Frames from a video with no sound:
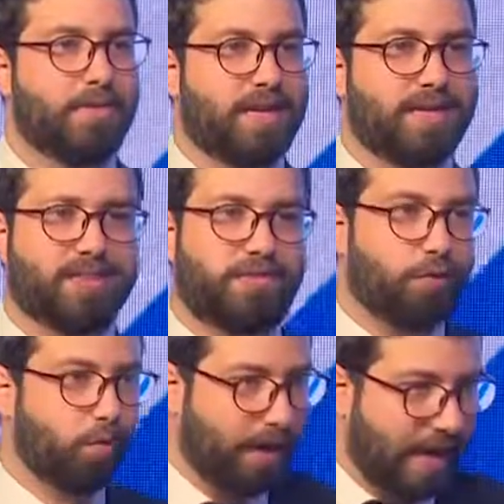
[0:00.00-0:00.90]
because if
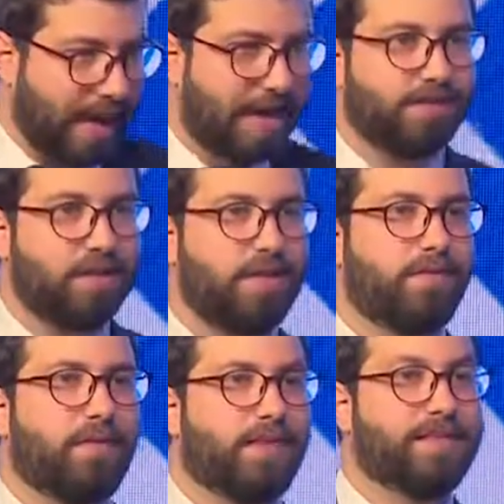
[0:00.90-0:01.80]
you have the
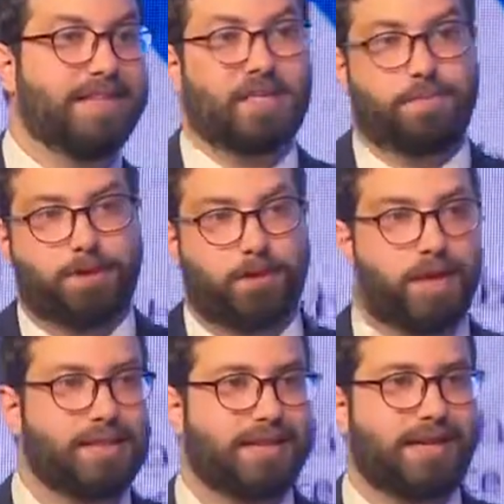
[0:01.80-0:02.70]
level of insights but you're
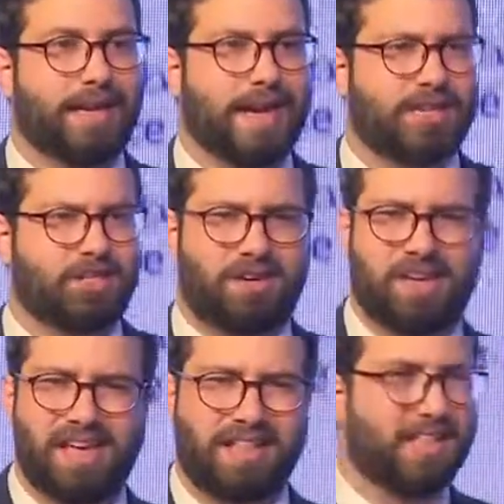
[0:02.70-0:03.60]
not taking action,
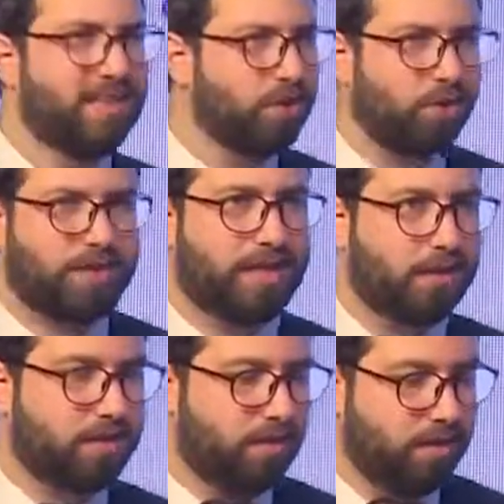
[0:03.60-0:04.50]
then this whole thing
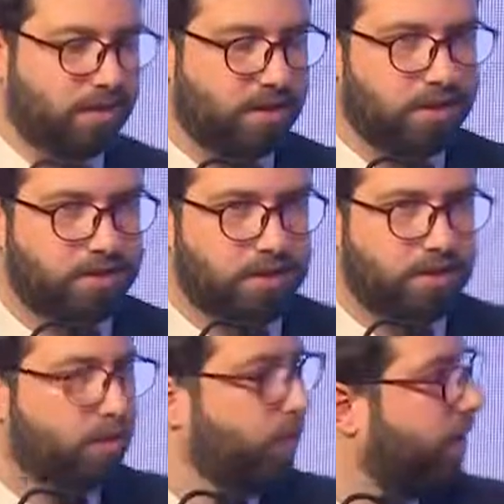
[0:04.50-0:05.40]

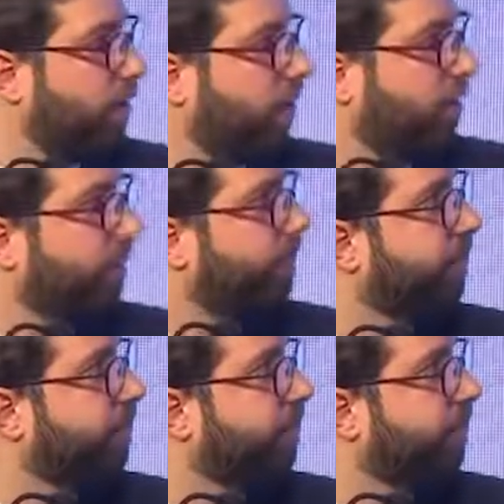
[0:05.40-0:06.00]
doesn't really work.